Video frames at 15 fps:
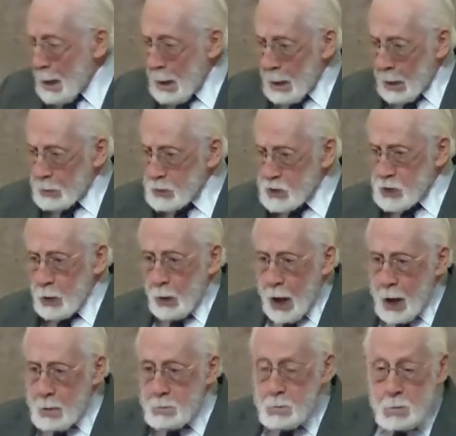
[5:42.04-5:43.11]
And so
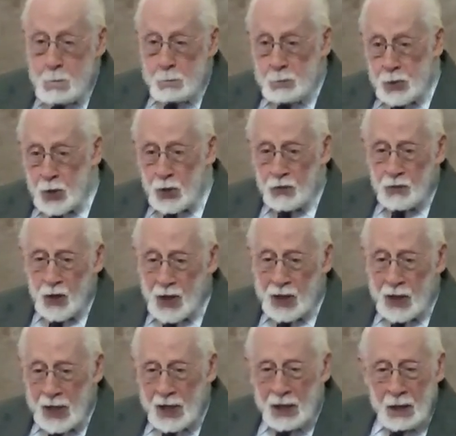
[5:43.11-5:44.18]
I'm
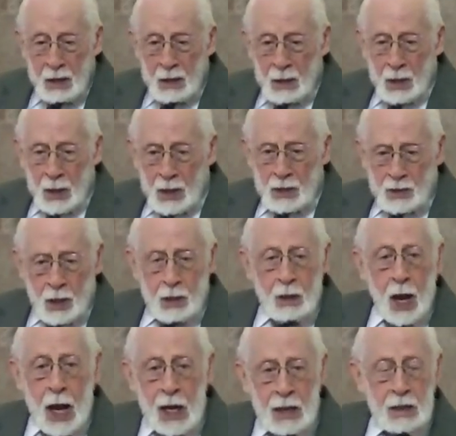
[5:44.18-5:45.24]
perfectly
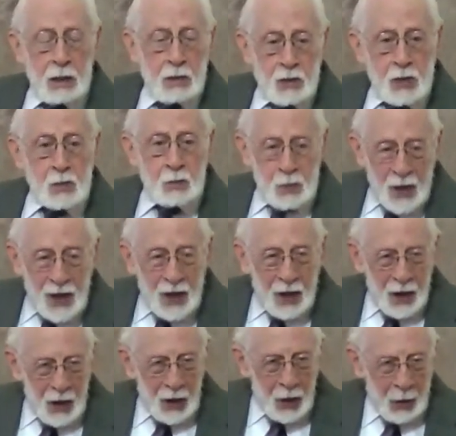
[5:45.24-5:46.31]
delighted to be
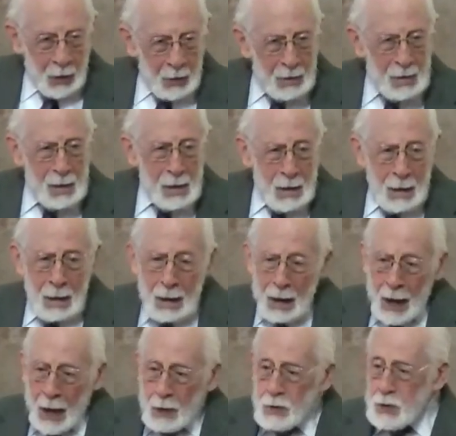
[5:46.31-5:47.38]
here
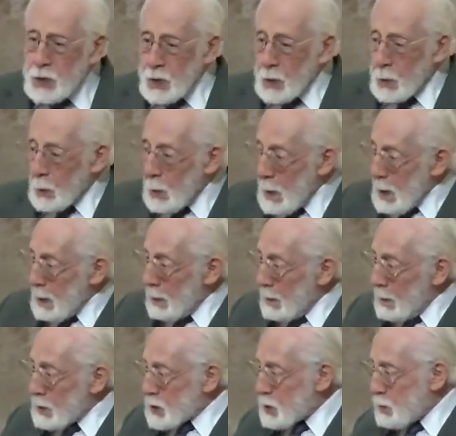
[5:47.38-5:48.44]
and to
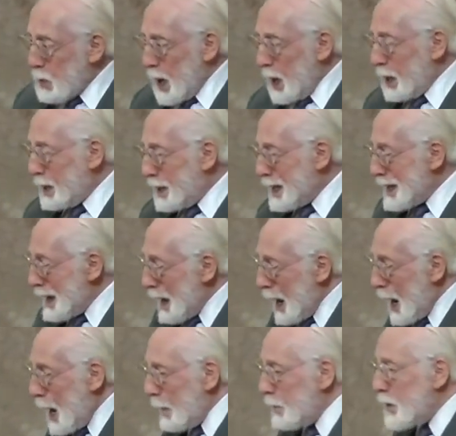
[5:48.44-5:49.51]
speak
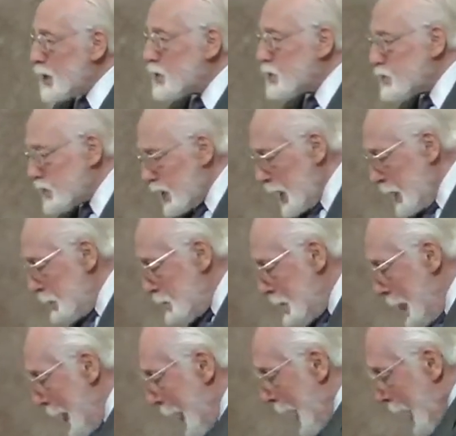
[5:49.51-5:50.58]
on this theme,
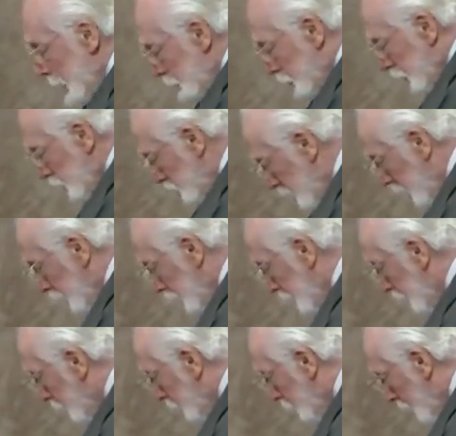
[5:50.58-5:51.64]
and
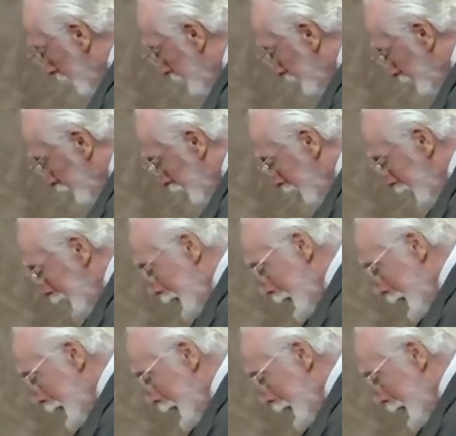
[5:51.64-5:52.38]
particularly grateful